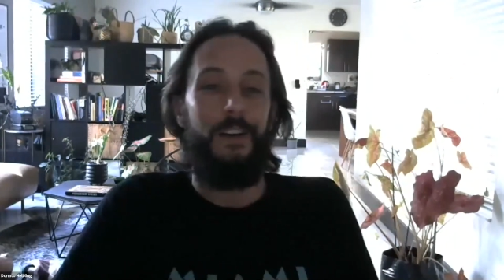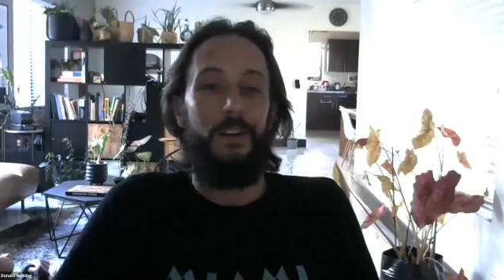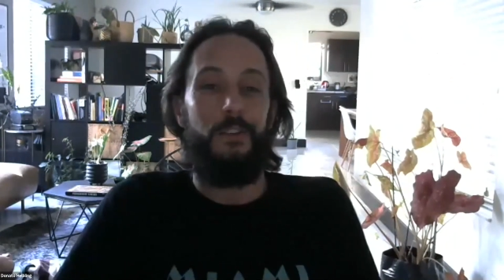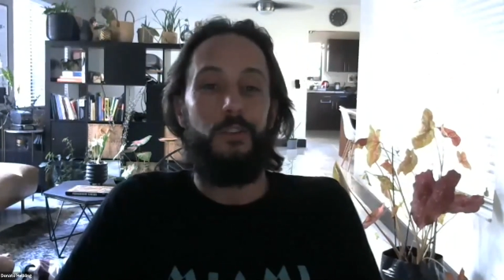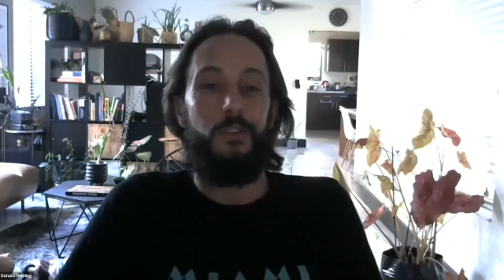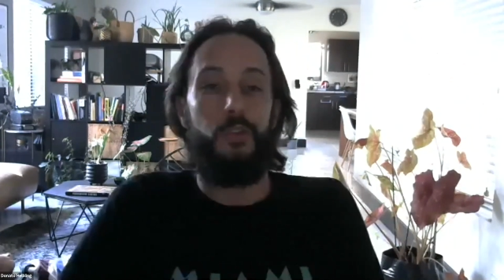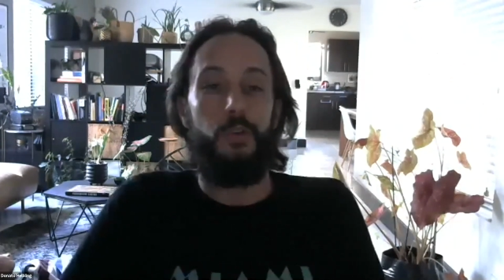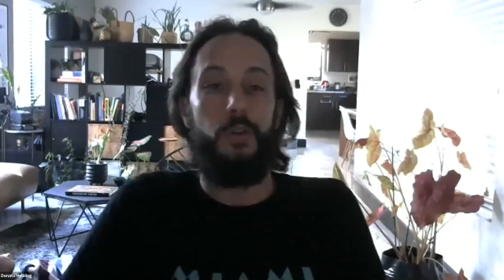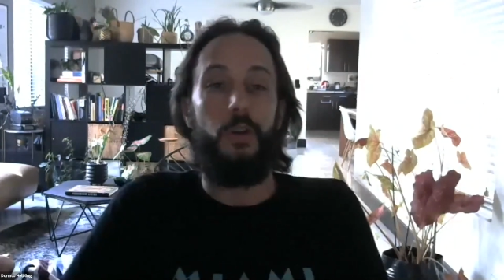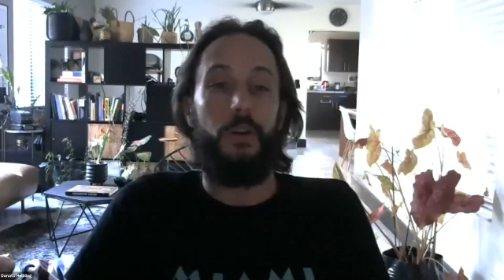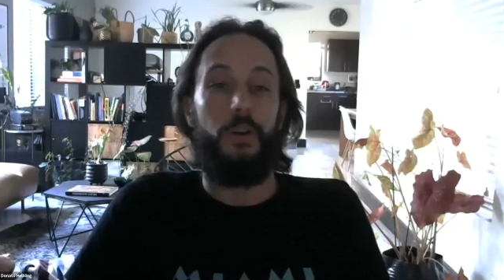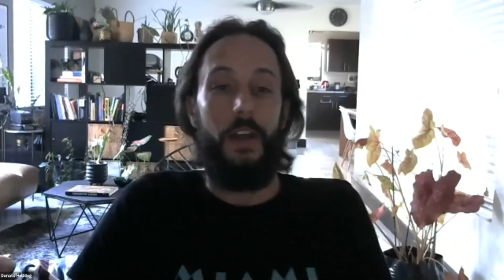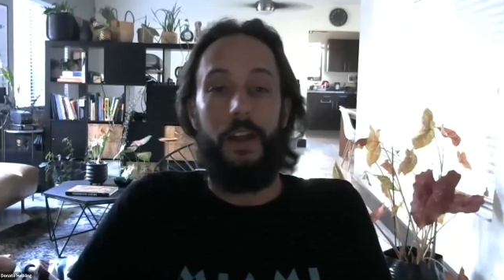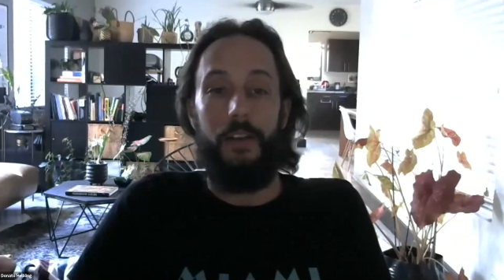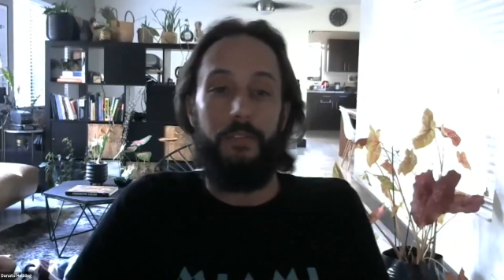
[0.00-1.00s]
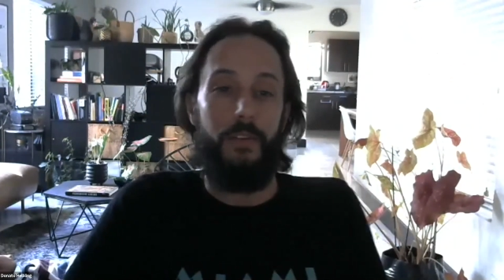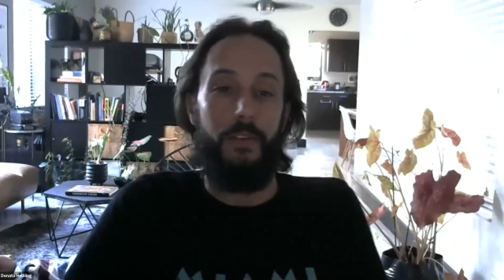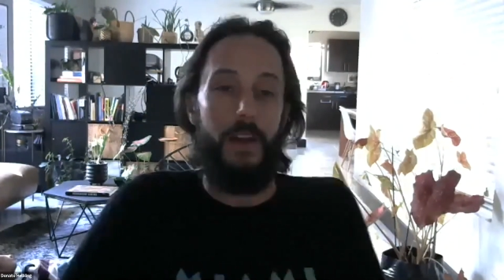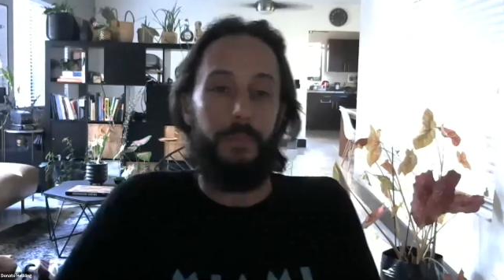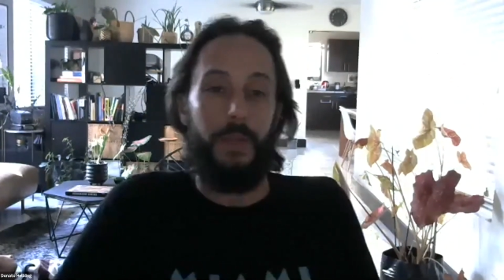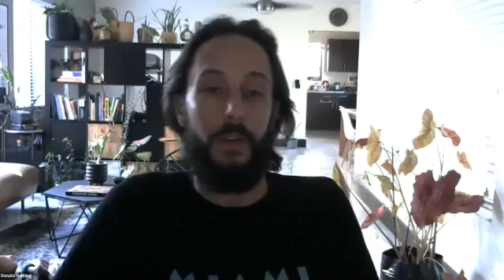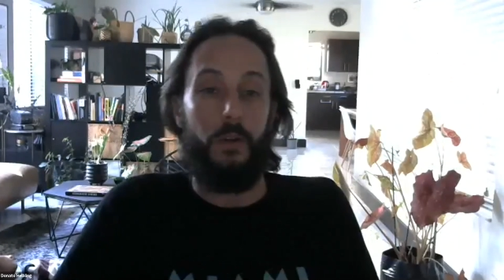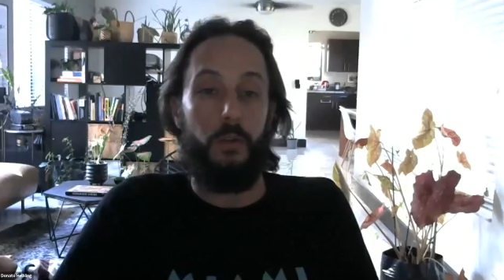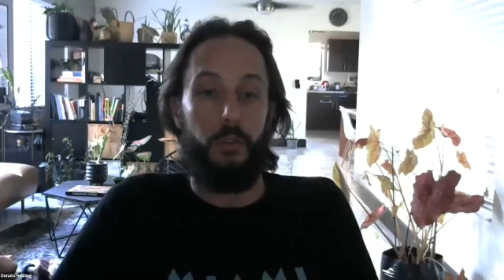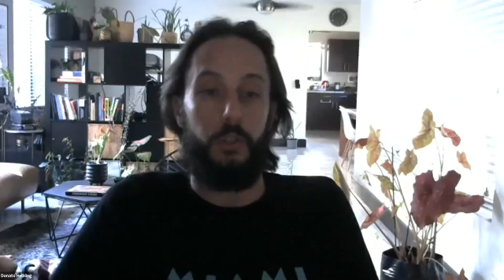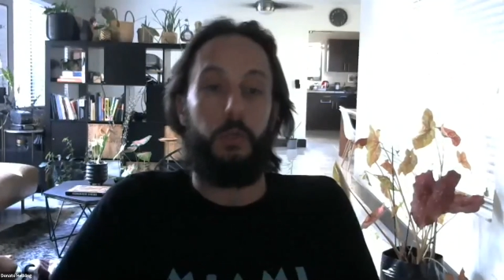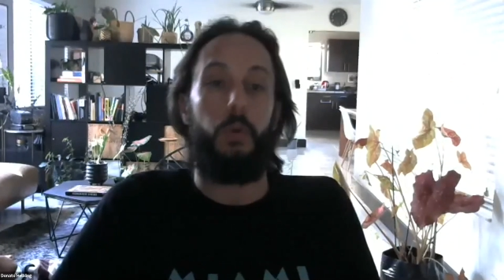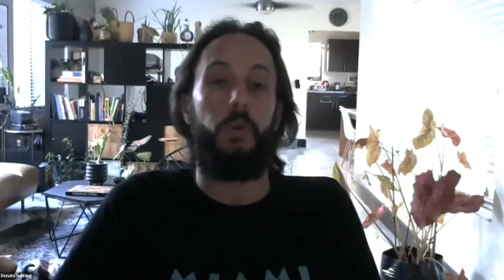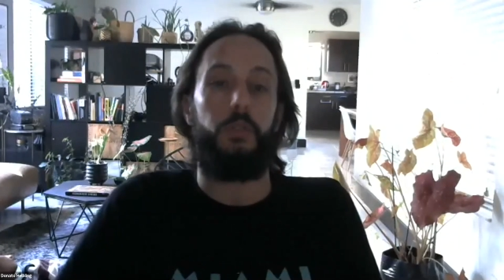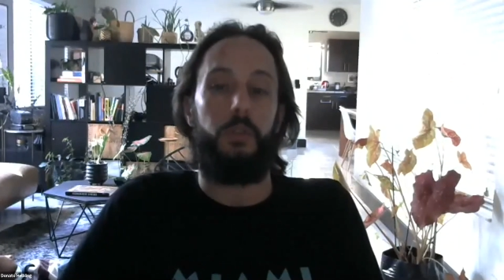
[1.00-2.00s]
to your diaphragm that
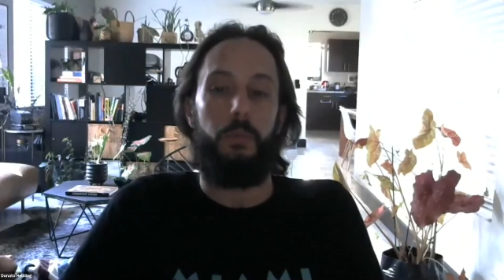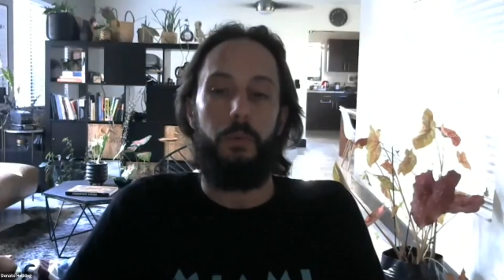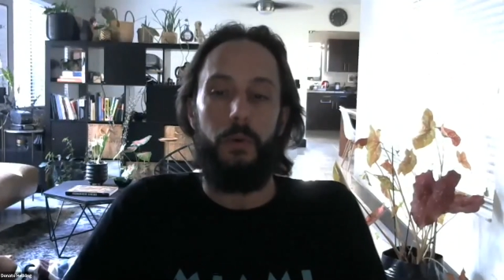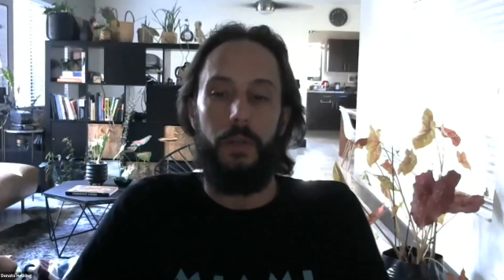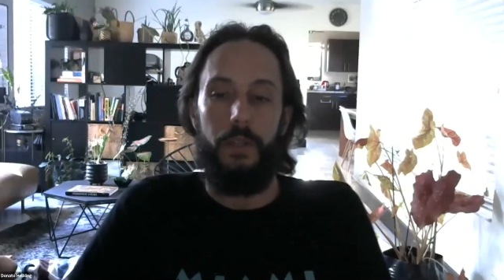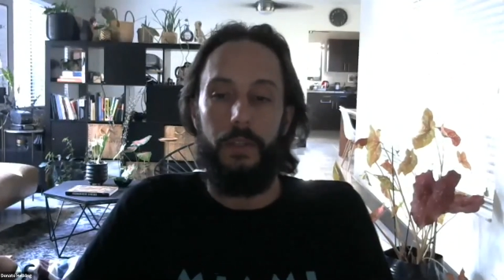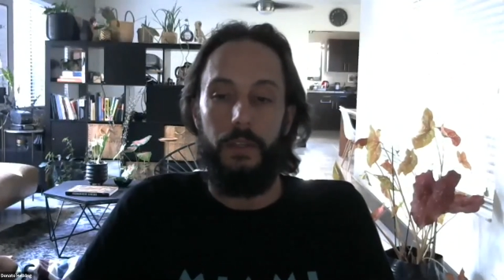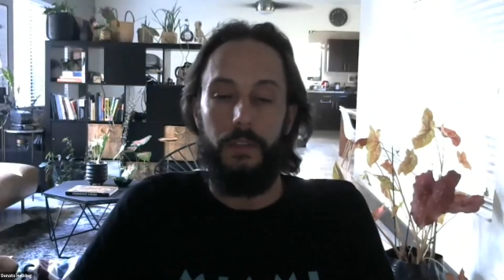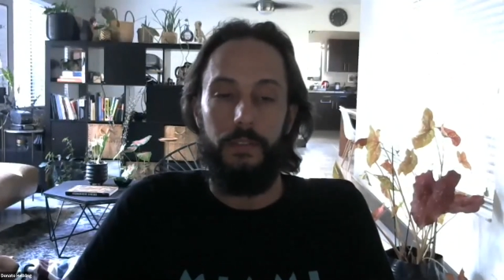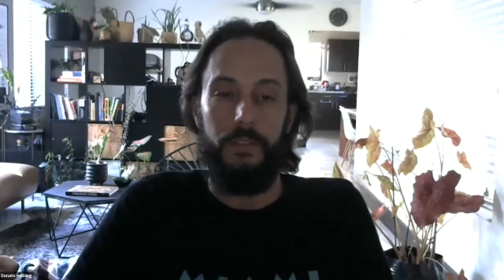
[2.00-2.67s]
controls your breathing.